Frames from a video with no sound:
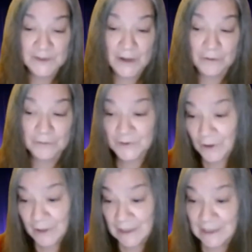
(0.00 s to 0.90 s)
so
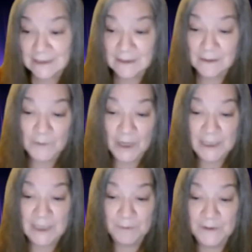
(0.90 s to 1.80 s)
sorry, LinkedIn, I'm
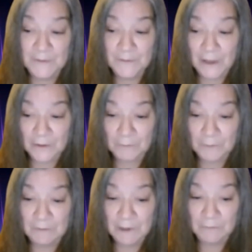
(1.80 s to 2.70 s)
not keeping you there to
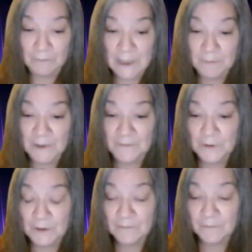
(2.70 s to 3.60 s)
read, but if
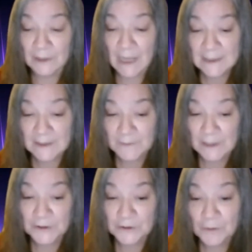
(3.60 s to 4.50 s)
you give less of
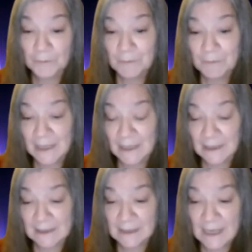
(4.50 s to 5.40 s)
an intro, but make it
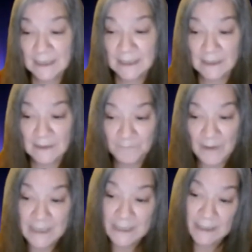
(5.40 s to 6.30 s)
exciting and
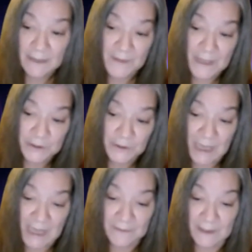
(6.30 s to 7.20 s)
inviting, then you
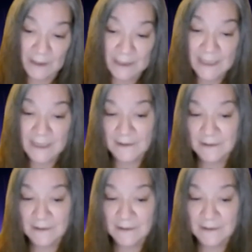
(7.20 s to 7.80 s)
gain the click.